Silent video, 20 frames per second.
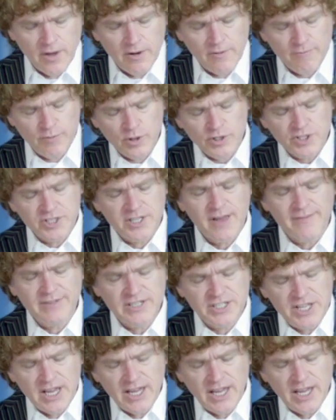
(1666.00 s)
verse
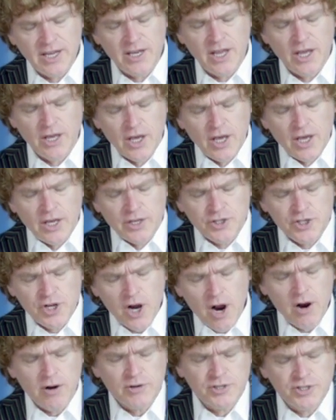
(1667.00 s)
17
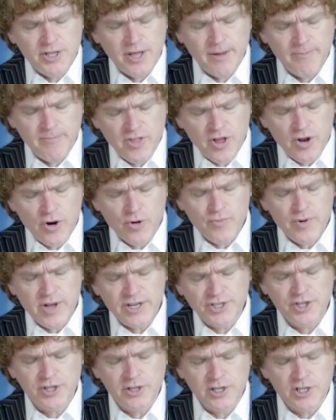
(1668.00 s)
charge them that are
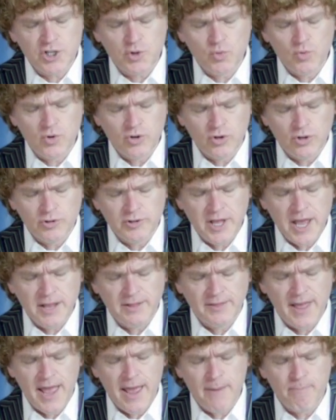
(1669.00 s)
rich in this world
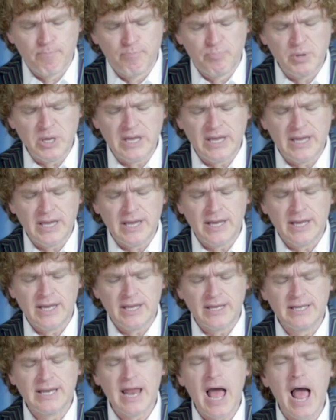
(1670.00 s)
that they
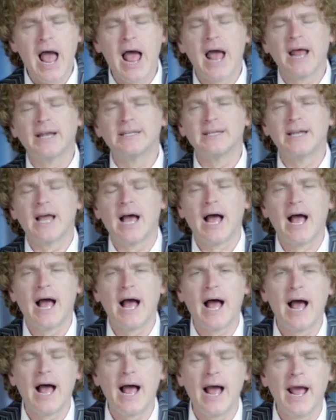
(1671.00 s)
be not
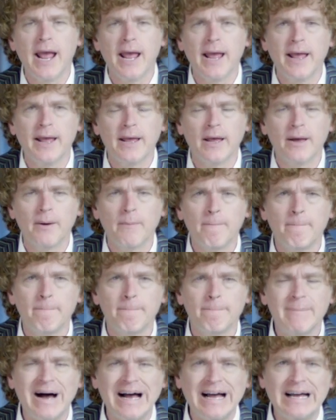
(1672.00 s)

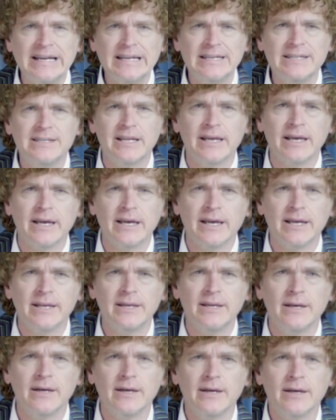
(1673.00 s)

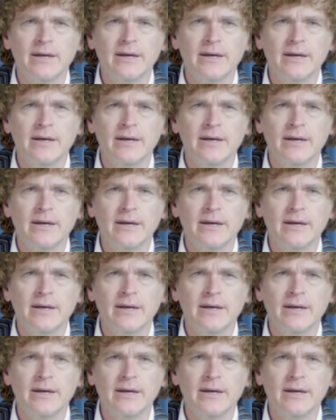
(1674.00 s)
high-minded